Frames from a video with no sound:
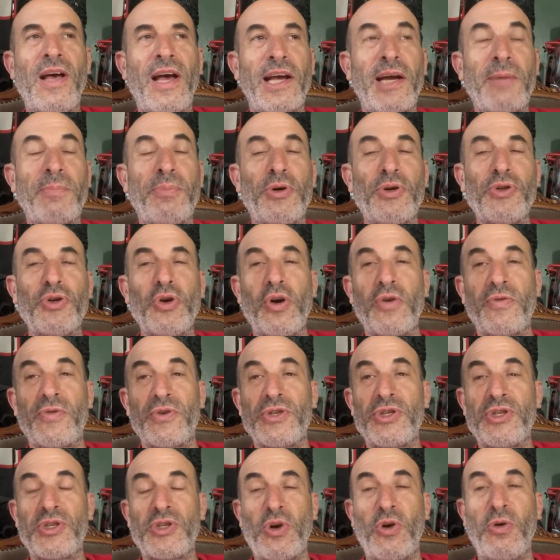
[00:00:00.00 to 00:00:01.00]
I got pulled
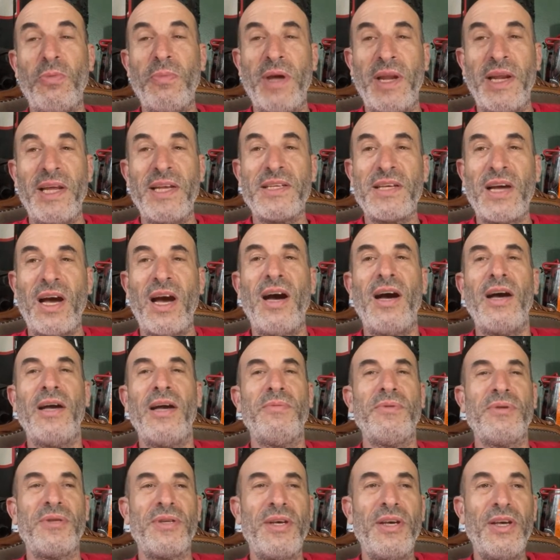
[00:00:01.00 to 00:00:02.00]
over so many
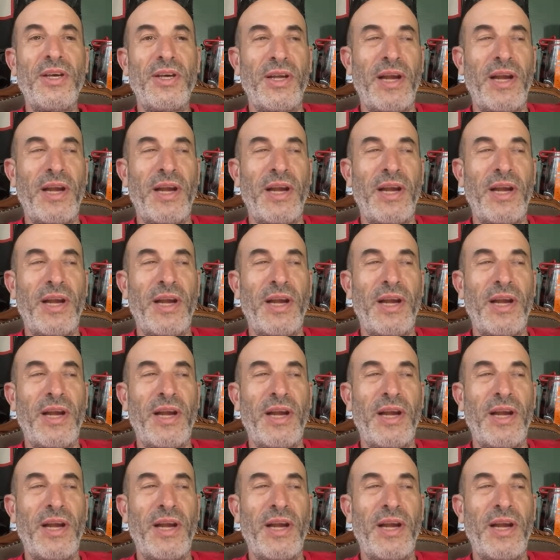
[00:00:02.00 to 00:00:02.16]
times.